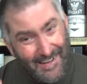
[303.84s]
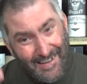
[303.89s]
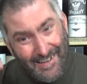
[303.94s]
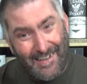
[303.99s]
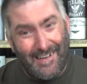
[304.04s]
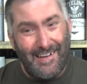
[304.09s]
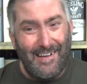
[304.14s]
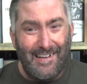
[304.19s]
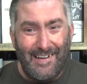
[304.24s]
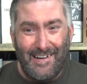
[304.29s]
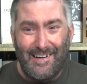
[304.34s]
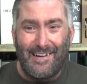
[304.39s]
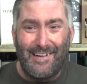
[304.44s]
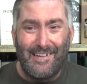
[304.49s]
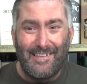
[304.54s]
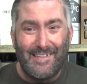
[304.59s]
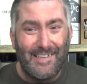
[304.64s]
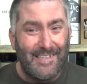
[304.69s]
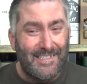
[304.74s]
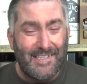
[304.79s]

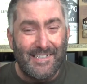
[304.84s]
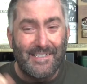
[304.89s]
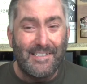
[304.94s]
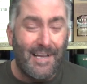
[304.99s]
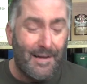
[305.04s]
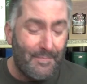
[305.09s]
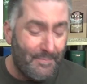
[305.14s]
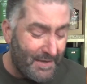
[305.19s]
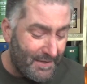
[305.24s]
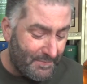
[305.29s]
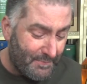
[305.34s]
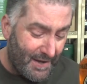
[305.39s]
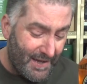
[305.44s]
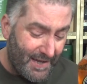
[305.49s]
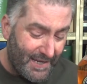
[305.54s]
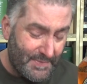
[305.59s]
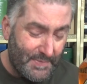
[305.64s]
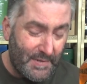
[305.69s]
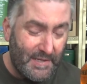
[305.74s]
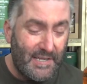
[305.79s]
ah, this does not meet
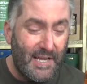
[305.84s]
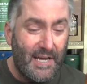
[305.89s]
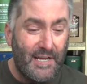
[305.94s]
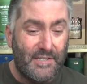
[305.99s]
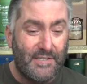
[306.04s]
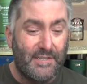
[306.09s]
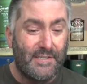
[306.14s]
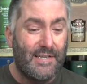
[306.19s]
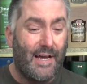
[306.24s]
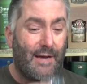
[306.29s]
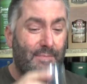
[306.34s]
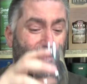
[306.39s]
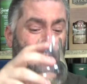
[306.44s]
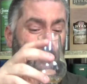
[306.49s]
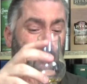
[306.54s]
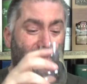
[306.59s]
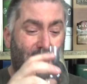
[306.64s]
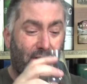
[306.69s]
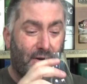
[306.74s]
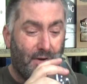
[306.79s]
my expectations. I'm
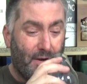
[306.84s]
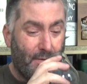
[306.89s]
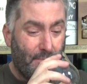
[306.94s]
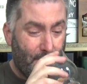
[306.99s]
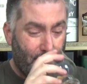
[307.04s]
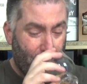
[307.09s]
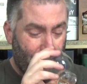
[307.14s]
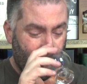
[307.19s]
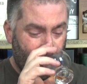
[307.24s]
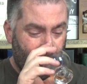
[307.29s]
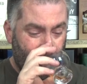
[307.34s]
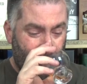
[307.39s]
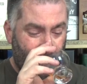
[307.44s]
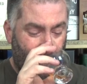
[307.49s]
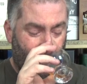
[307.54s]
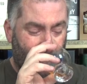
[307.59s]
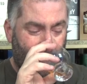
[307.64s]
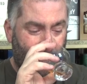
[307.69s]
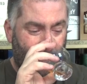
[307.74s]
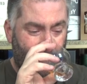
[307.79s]
so sorry.
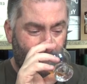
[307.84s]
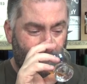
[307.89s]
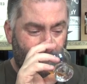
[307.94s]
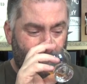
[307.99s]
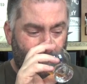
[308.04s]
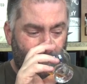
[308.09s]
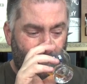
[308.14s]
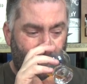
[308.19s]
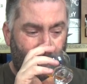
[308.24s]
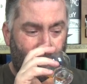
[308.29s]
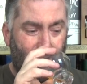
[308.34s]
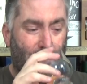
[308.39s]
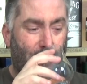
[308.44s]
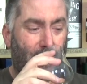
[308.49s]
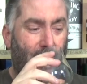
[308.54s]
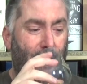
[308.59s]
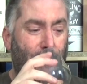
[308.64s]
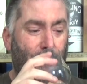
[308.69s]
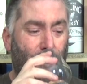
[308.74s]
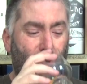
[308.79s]
Over here, the
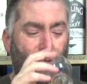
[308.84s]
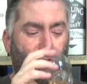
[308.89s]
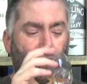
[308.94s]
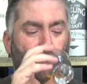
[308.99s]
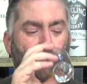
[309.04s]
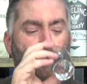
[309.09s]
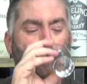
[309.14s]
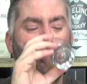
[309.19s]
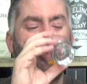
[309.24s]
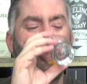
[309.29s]
black bush.